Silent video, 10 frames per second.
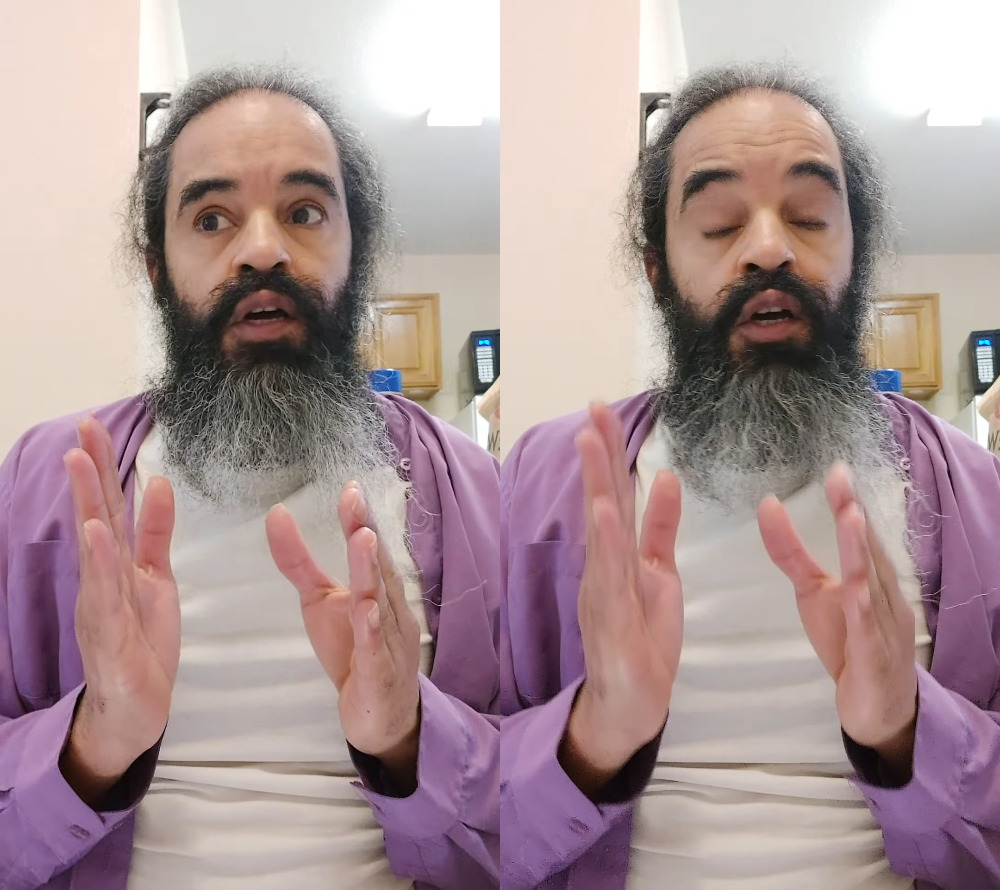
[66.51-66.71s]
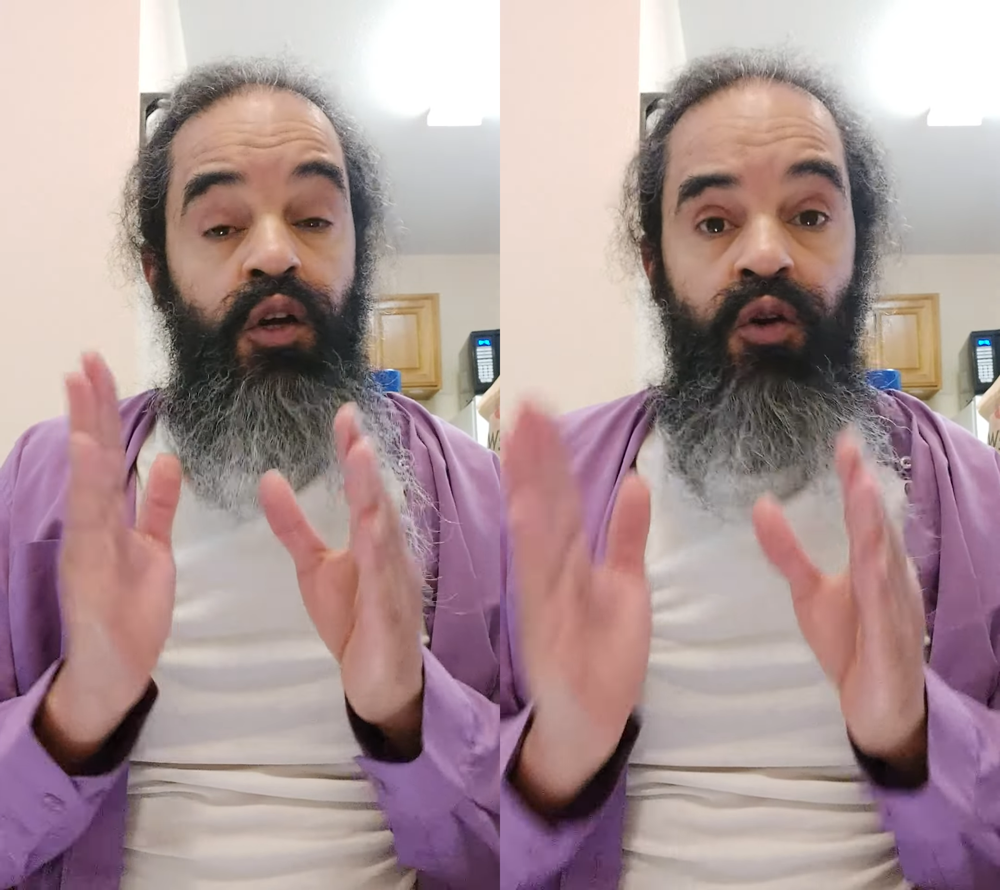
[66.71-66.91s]

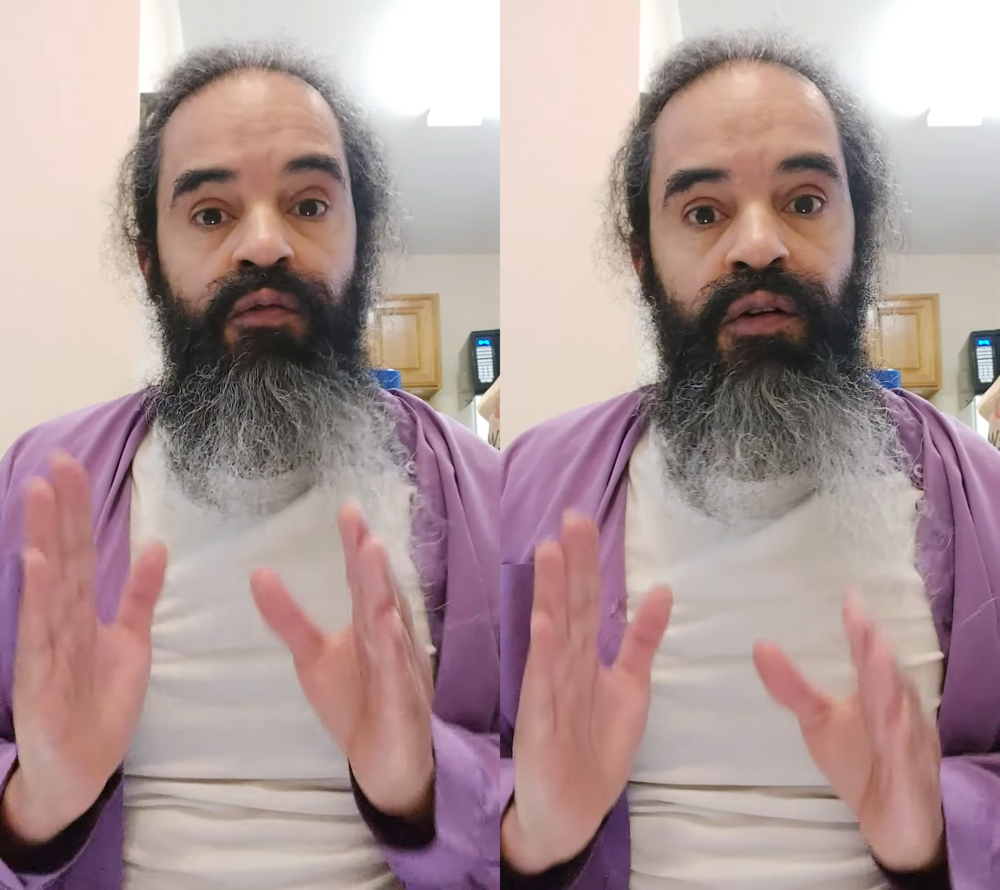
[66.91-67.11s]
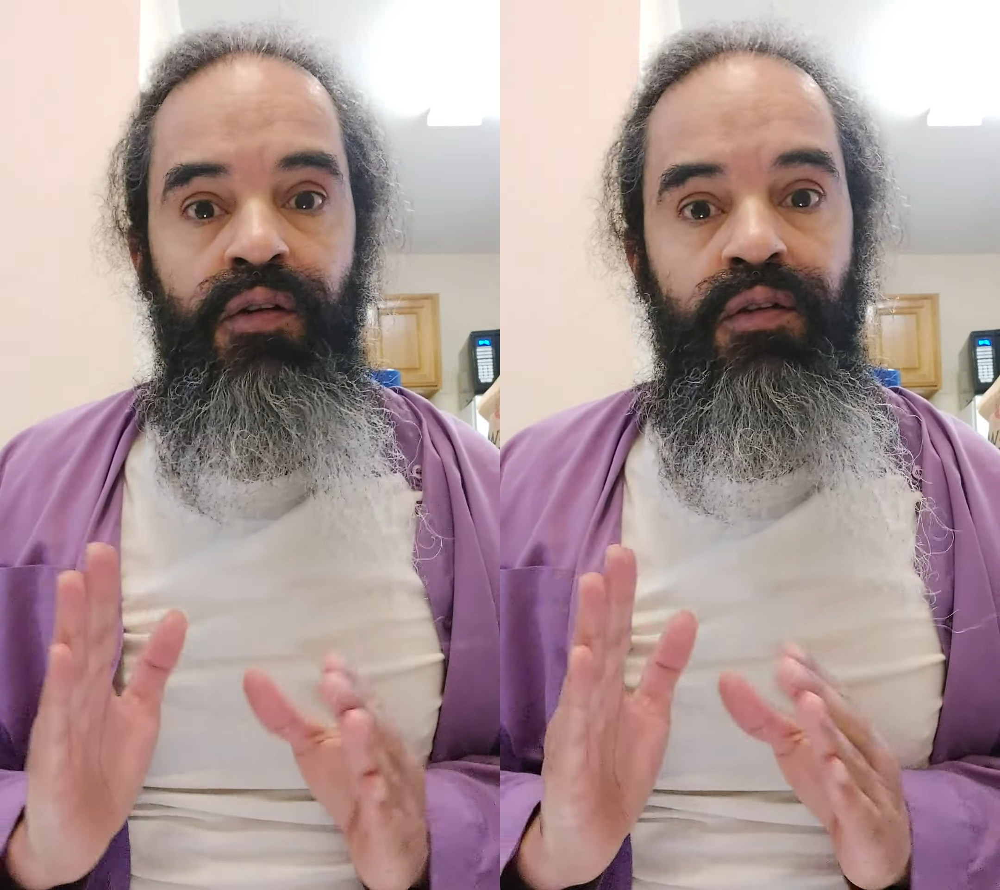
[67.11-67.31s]
a
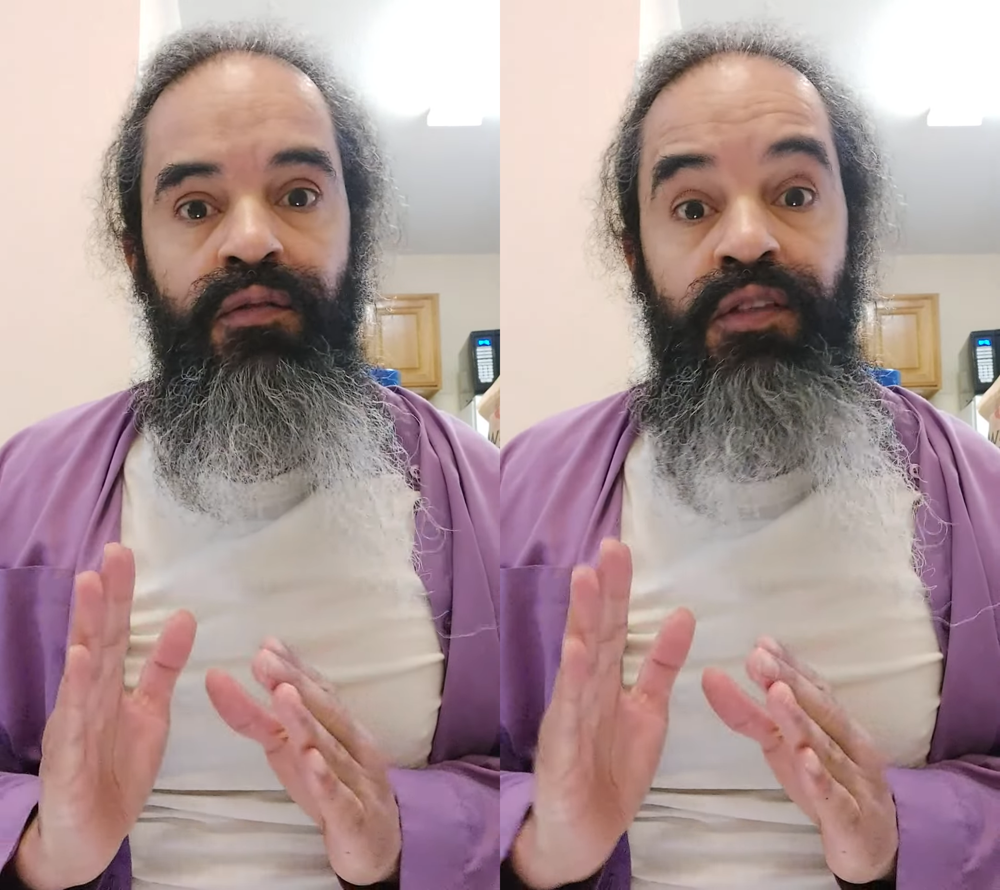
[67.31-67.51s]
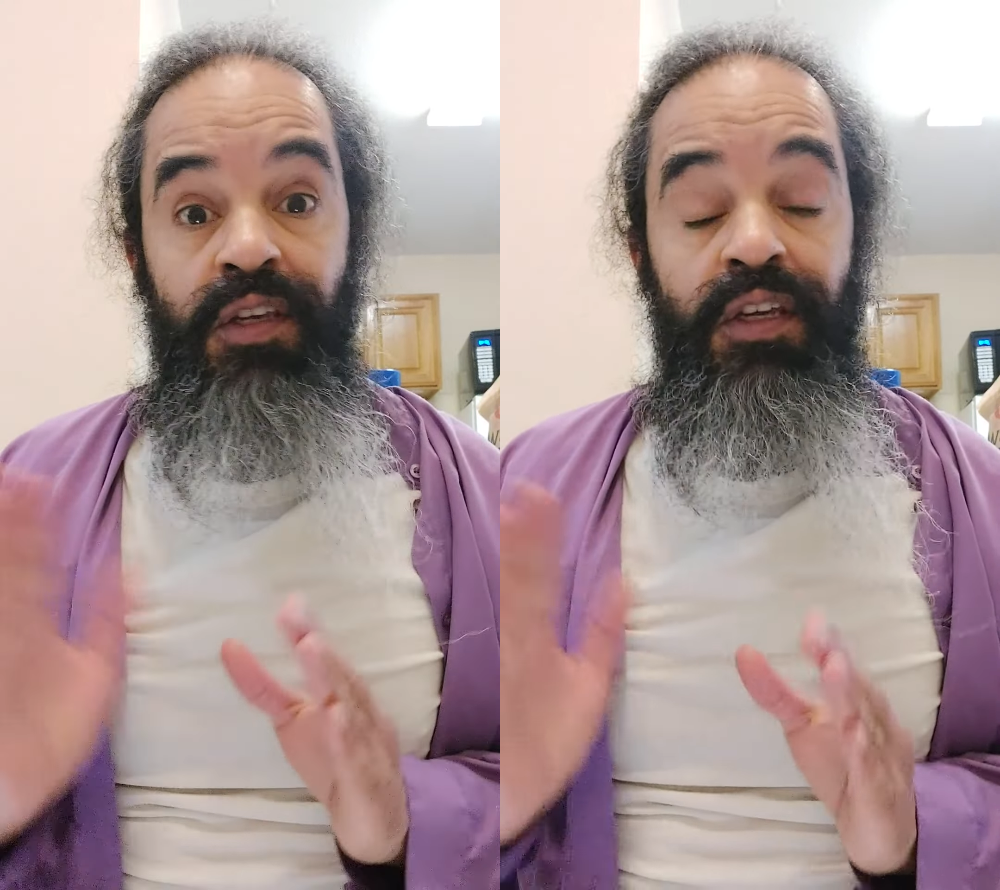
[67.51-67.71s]
covert
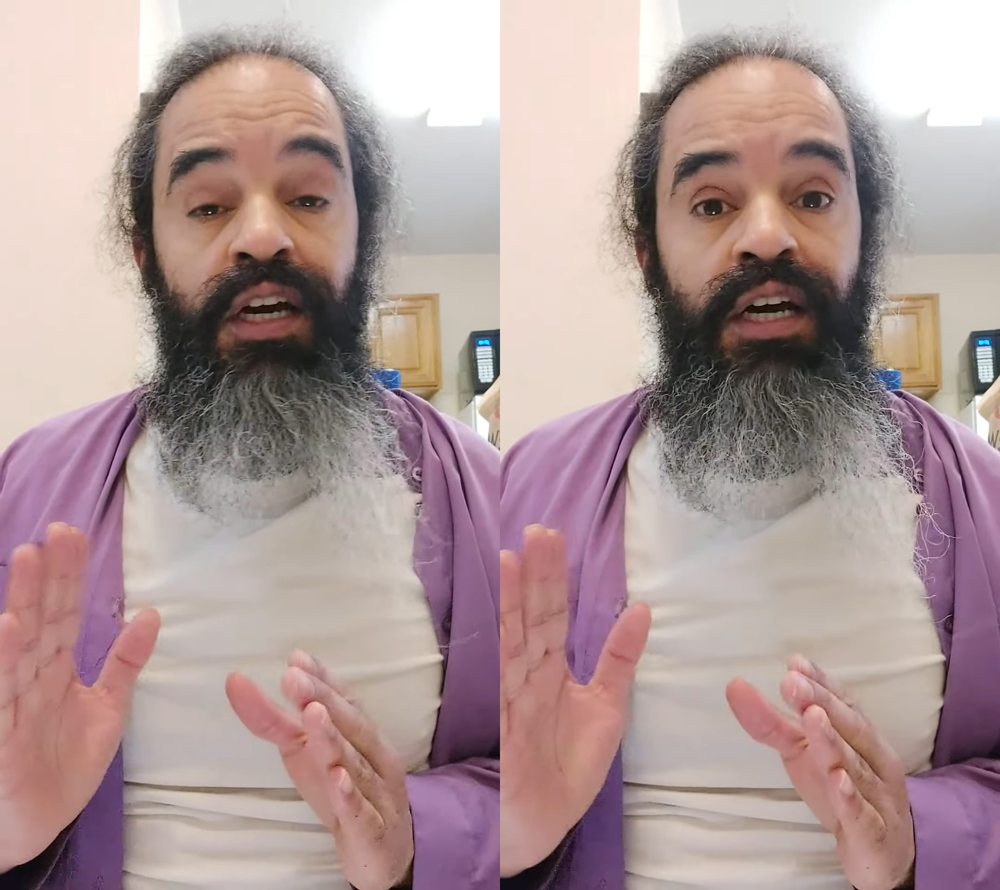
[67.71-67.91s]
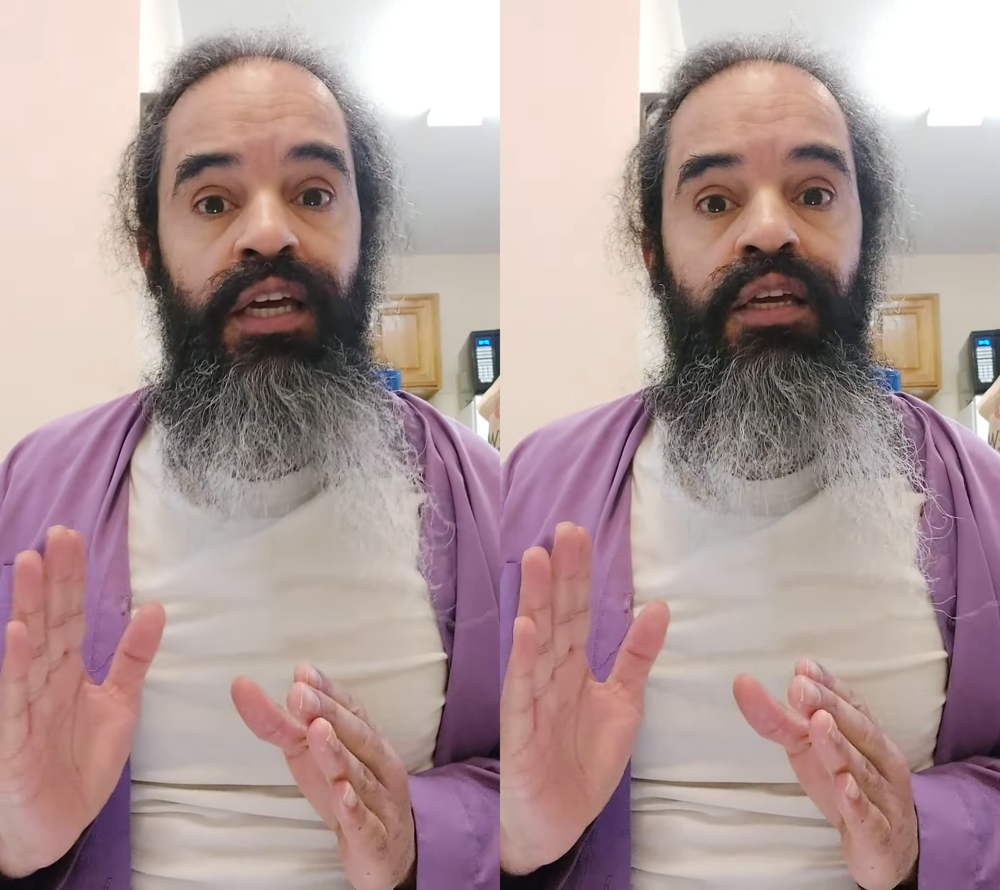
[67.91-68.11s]

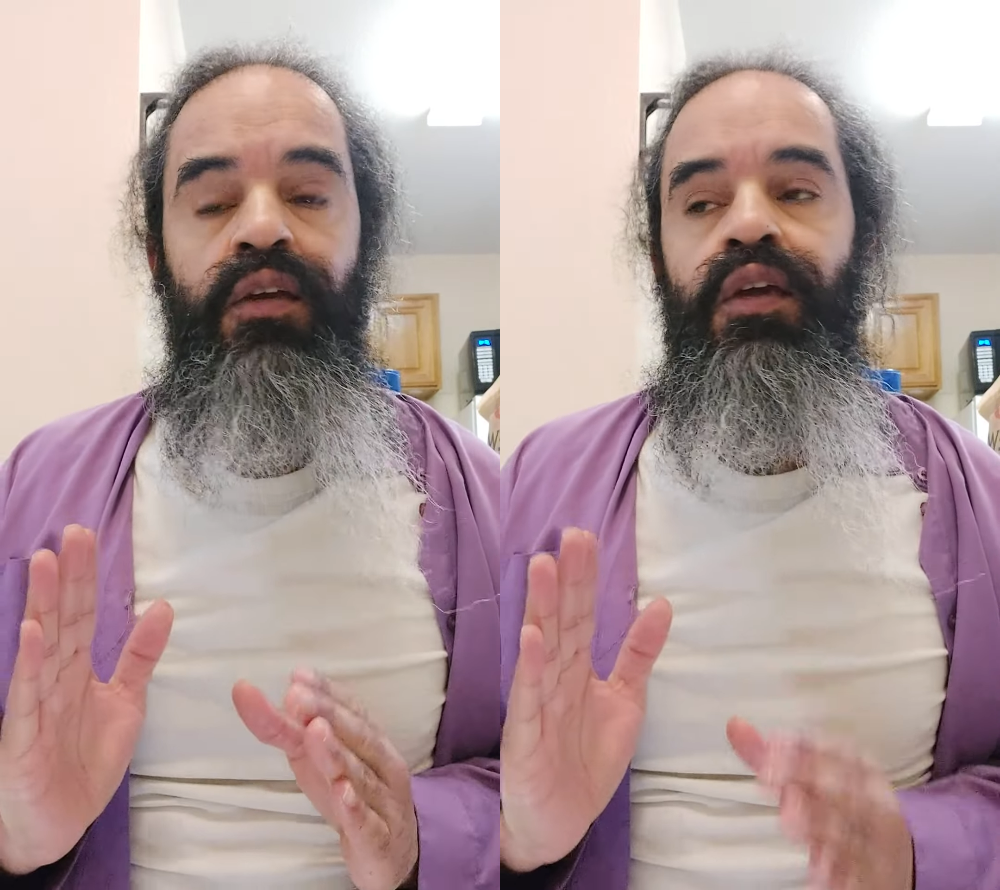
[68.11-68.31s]
TI,